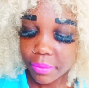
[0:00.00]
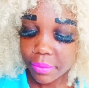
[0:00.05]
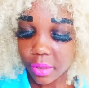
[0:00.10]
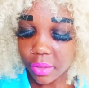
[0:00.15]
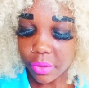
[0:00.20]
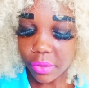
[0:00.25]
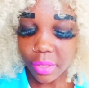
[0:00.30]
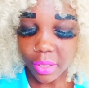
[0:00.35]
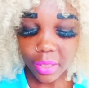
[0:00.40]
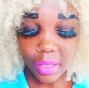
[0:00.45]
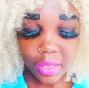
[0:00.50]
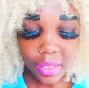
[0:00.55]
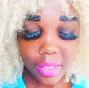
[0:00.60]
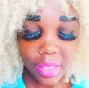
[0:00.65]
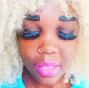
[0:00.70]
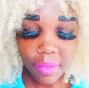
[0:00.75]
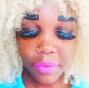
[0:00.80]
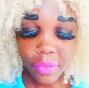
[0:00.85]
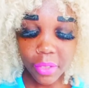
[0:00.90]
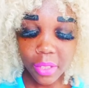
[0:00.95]
So there is
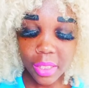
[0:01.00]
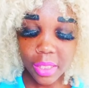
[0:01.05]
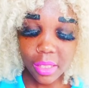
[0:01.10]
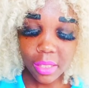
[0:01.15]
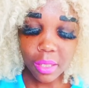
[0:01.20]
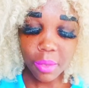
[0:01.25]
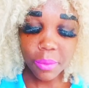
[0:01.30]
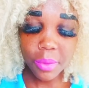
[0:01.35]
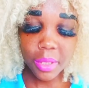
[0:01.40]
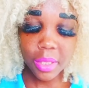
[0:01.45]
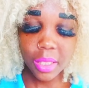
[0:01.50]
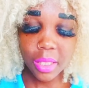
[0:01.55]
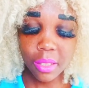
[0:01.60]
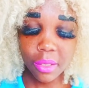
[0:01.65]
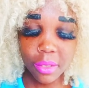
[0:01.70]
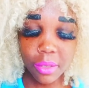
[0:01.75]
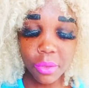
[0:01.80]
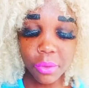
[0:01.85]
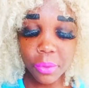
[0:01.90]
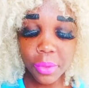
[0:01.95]
definitely someone
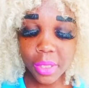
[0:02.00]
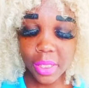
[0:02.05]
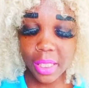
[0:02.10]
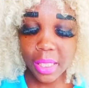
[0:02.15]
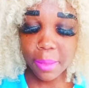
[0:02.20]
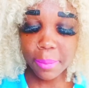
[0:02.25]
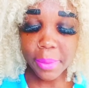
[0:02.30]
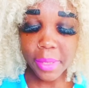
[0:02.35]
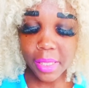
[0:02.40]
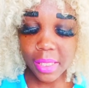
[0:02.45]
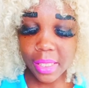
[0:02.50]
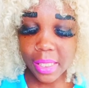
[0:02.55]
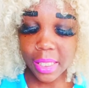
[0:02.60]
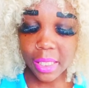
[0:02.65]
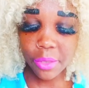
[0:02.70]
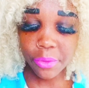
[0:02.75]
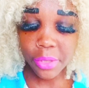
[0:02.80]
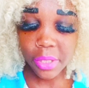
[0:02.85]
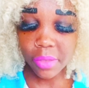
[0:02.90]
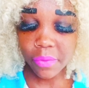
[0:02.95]
here who was keeping
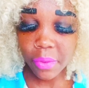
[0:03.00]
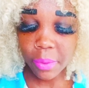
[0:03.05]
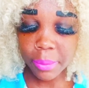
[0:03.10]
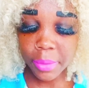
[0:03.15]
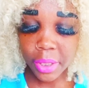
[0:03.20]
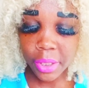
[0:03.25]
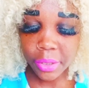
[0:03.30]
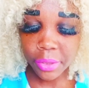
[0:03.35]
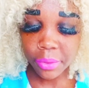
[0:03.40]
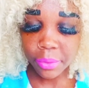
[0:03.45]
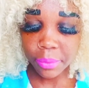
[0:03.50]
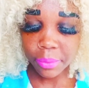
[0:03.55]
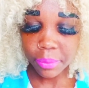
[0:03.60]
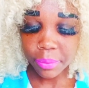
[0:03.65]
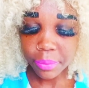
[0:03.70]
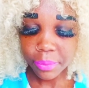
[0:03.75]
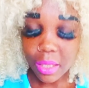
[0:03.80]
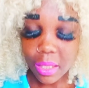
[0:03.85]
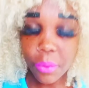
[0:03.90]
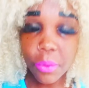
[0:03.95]
secrets from you.
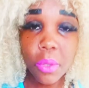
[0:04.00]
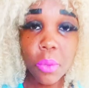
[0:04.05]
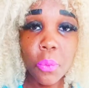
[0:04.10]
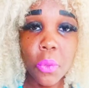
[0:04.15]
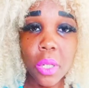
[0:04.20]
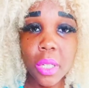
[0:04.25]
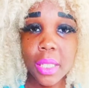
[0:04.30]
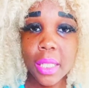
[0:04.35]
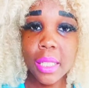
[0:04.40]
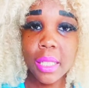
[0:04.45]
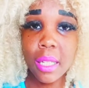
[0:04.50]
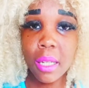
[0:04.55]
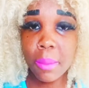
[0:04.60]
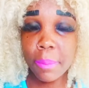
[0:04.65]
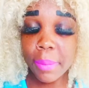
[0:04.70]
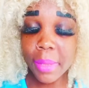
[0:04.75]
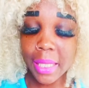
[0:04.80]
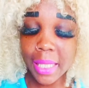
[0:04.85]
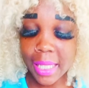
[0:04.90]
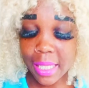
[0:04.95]
They were working
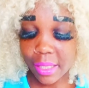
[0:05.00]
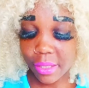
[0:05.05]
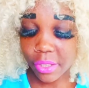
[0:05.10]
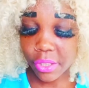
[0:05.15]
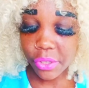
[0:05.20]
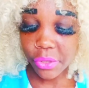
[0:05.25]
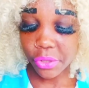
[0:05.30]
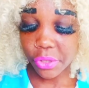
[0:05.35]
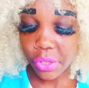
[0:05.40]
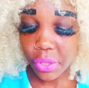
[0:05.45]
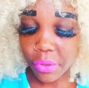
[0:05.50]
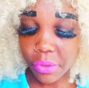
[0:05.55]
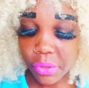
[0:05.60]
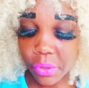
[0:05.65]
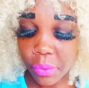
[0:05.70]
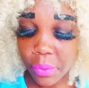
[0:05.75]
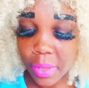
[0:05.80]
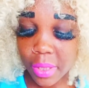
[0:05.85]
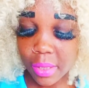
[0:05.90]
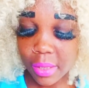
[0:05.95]
up against you,
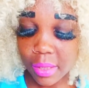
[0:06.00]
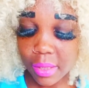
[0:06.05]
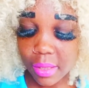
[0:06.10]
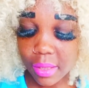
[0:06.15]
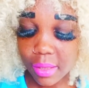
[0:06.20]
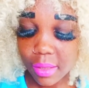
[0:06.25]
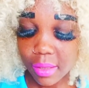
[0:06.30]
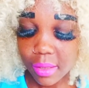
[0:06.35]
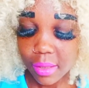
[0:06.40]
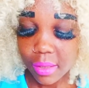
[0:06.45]
chosen ones.